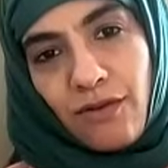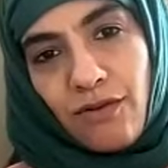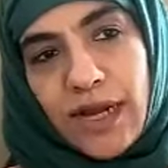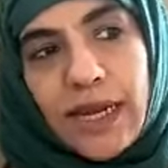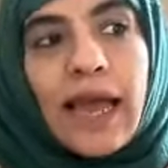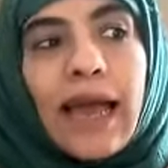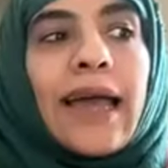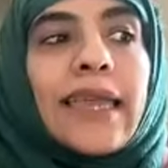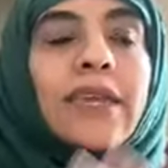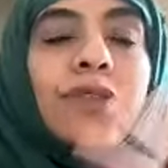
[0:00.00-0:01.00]
right?
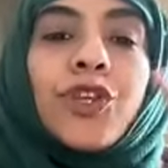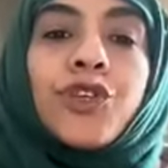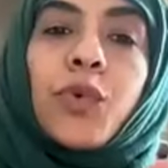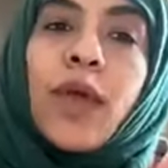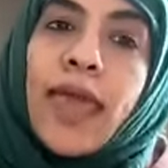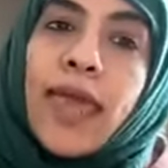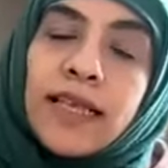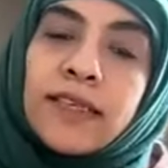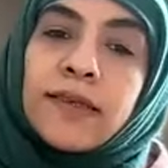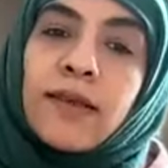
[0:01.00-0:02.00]
I either do
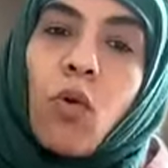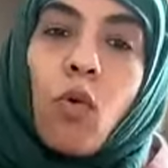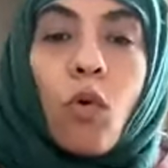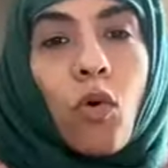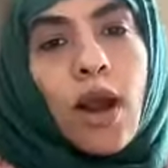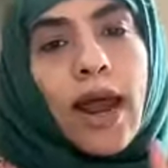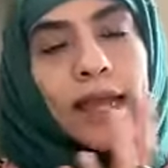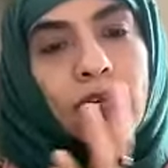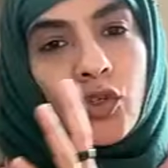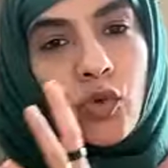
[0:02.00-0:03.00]
X or
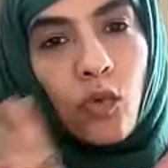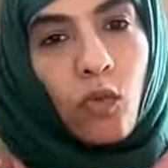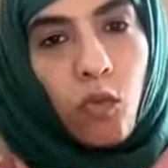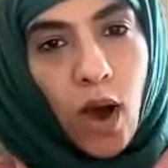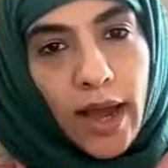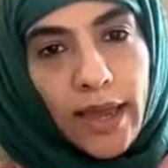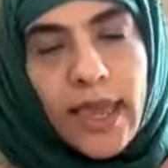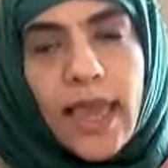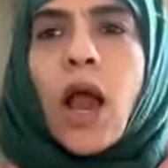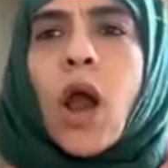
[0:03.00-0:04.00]
I do
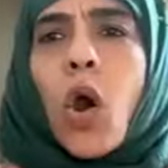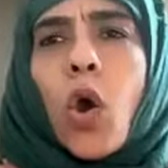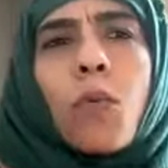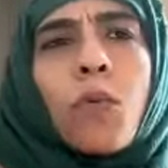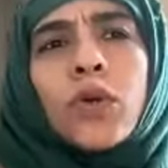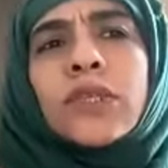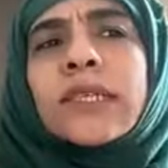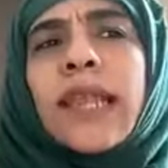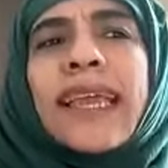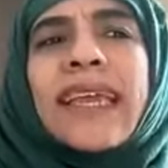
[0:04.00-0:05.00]
Y.
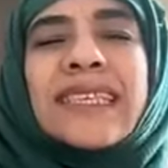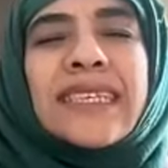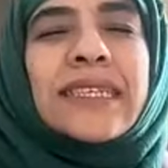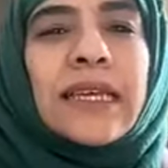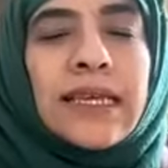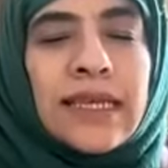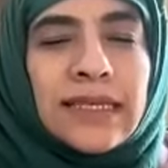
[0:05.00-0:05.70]
Almost like it's a